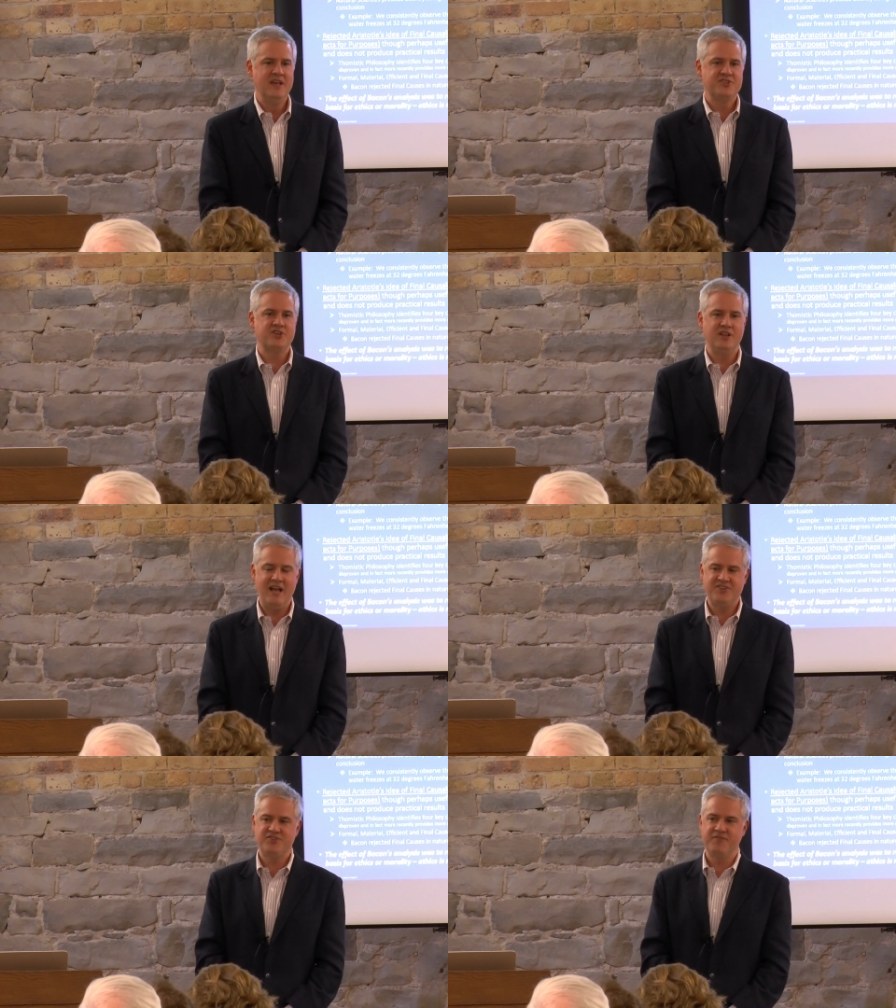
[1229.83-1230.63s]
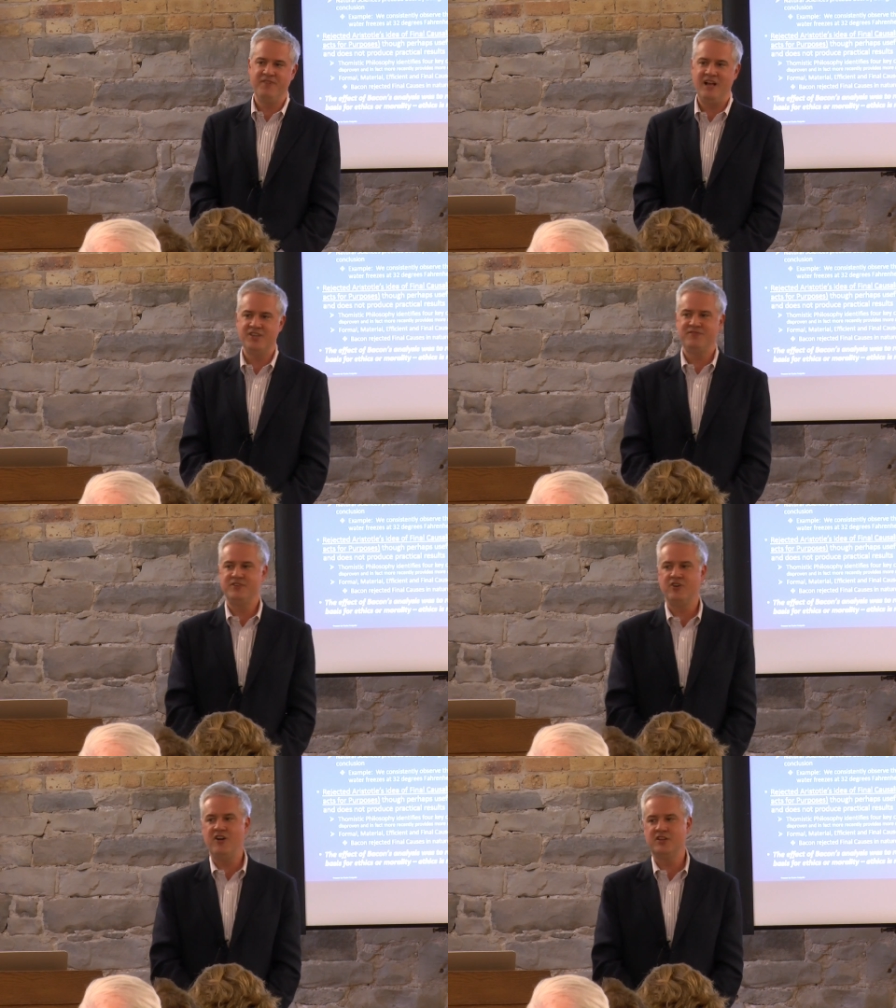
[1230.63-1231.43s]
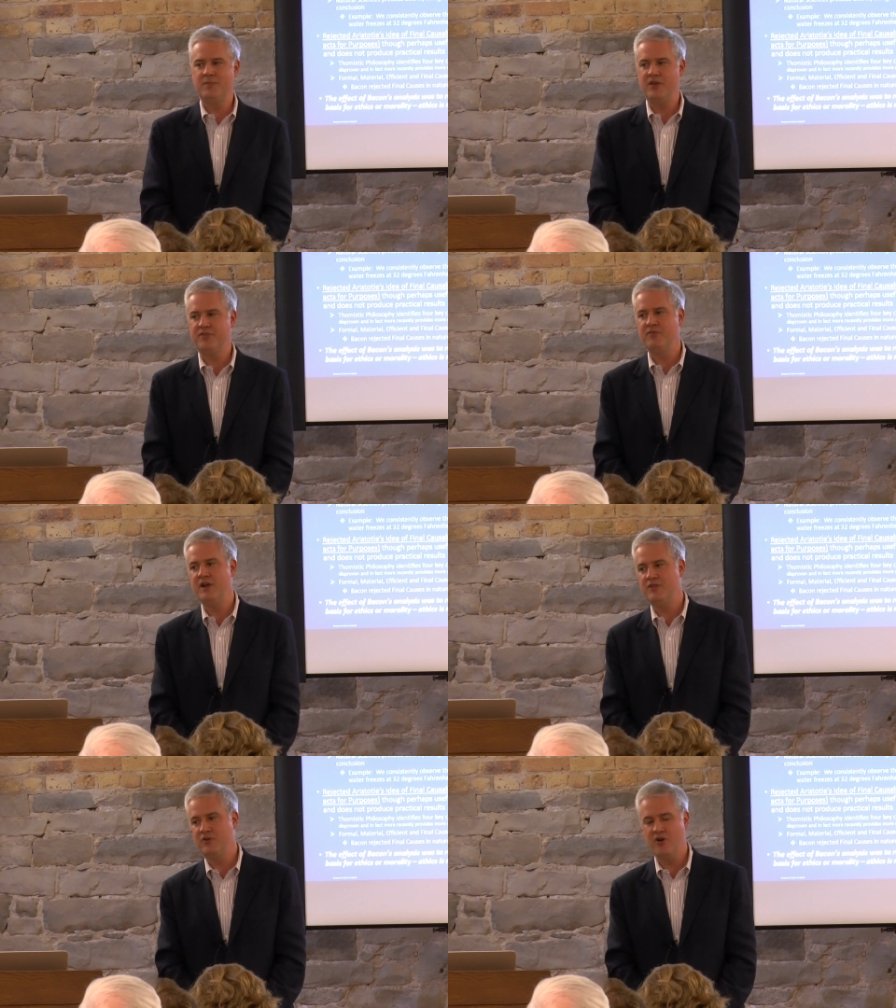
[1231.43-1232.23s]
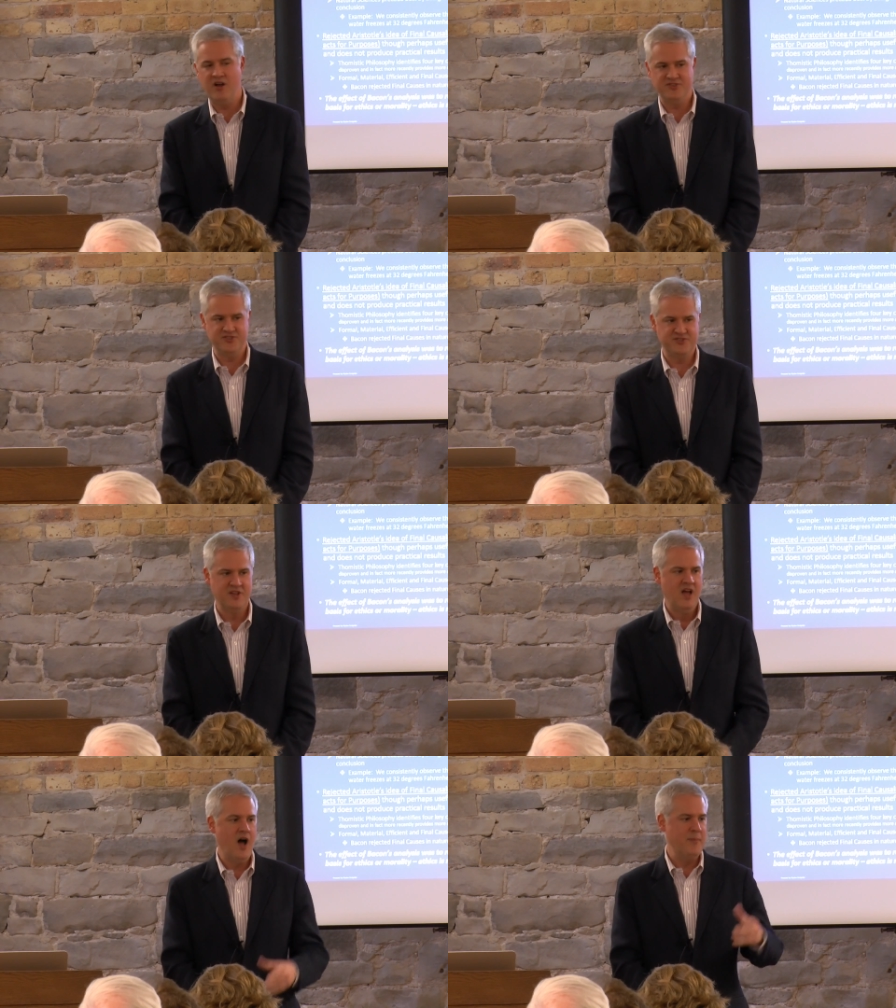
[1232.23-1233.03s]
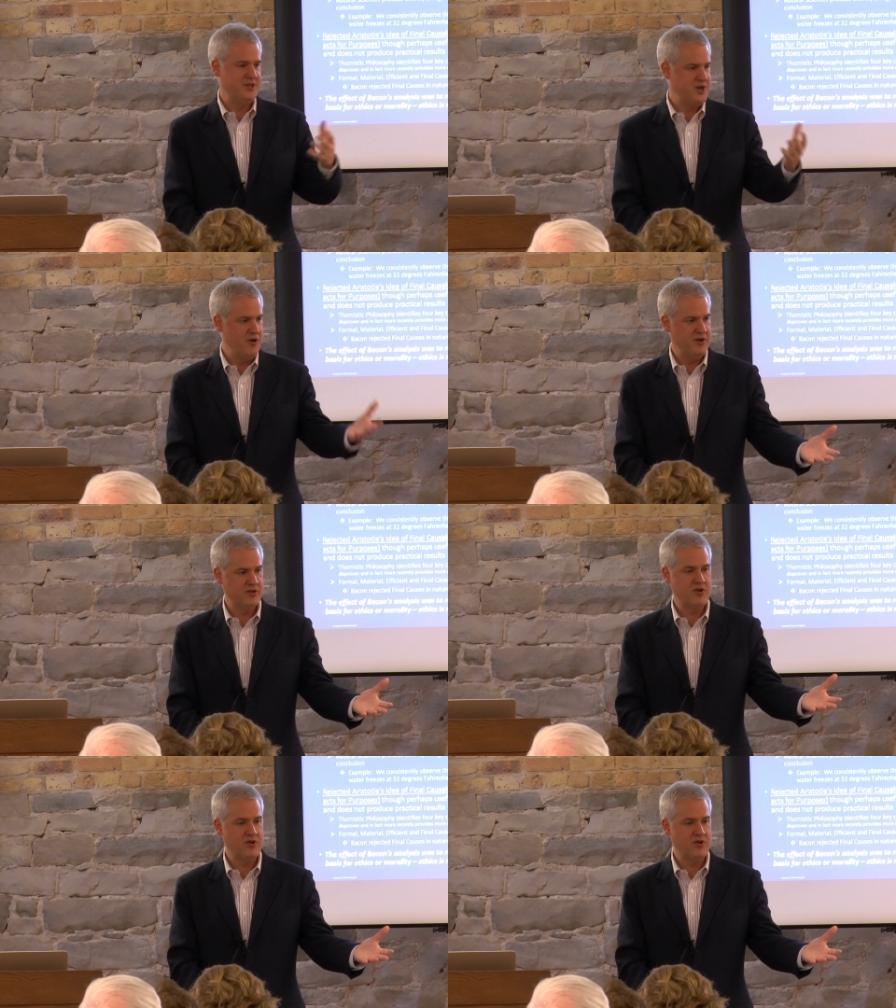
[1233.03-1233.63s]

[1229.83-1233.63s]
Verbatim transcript: Scholastic philosophy talked about three other causes a material